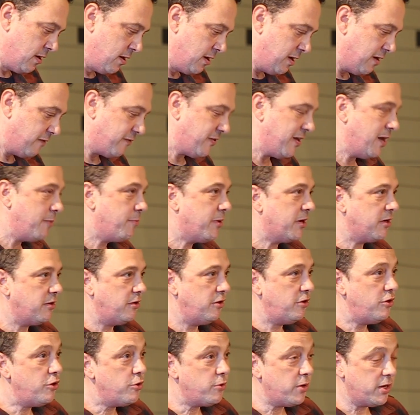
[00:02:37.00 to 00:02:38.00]
If they but
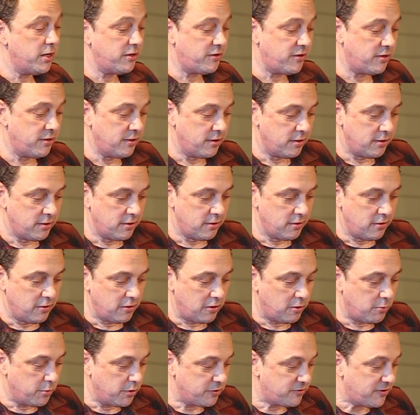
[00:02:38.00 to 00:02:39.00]
knew it,
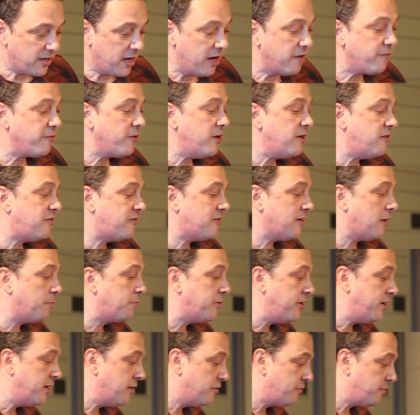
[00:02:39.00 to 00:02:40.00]
almost every
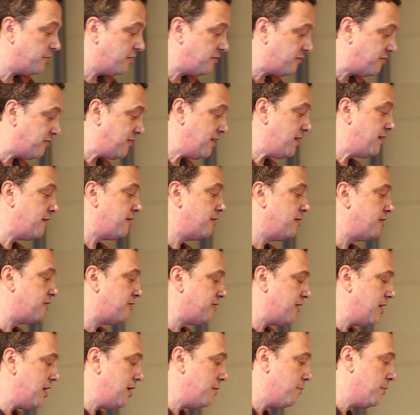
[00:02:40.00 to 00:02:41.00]
suppliant would seek the
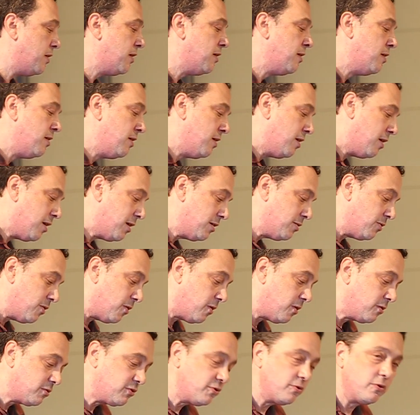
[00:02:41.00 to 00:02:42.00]
same
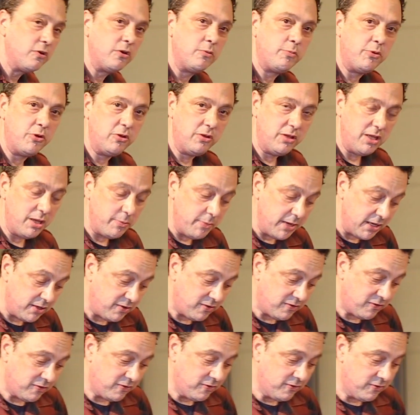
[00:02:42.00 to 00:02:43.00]
unalterable
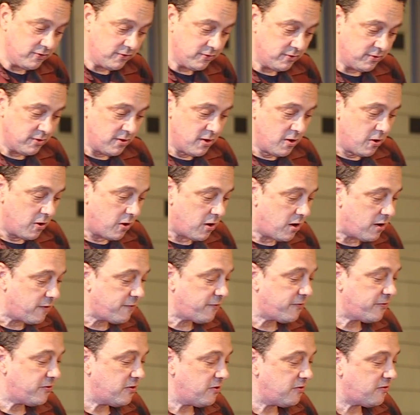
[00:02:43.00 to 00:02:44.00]
limits,
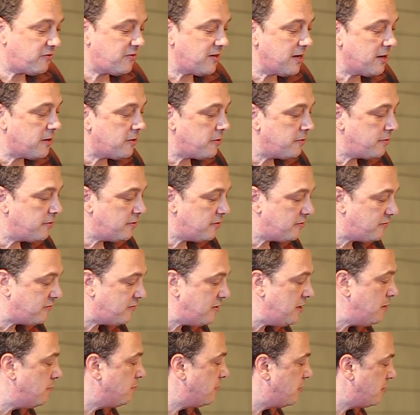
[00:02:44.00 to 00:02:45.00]
off to sail the
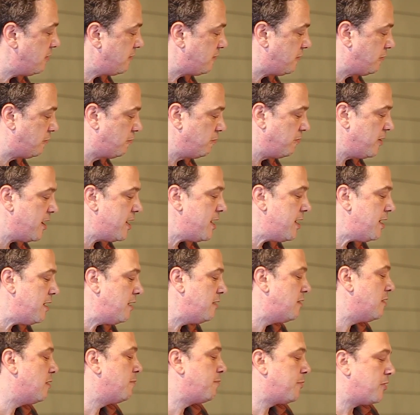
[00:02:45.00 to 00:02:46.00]
seamless
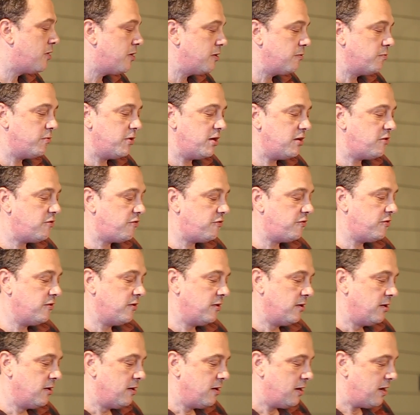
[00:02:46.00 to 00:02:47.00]
grade upon which
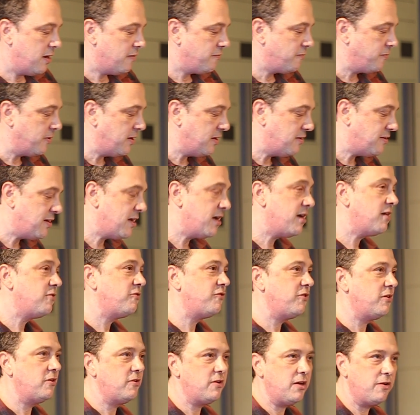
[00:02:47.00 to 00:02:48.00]
every
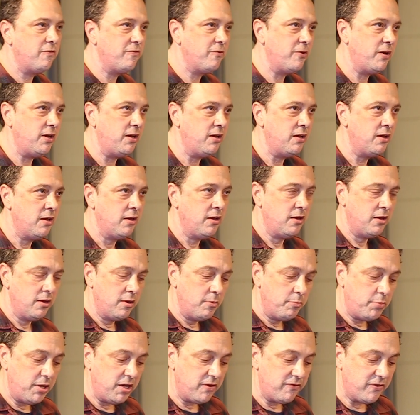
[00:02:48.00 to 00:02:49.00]
tangent, every
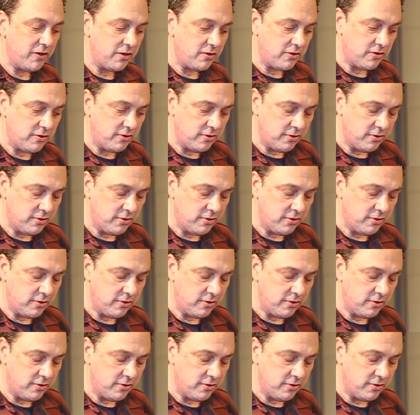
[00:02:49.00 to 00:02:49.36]
pivot.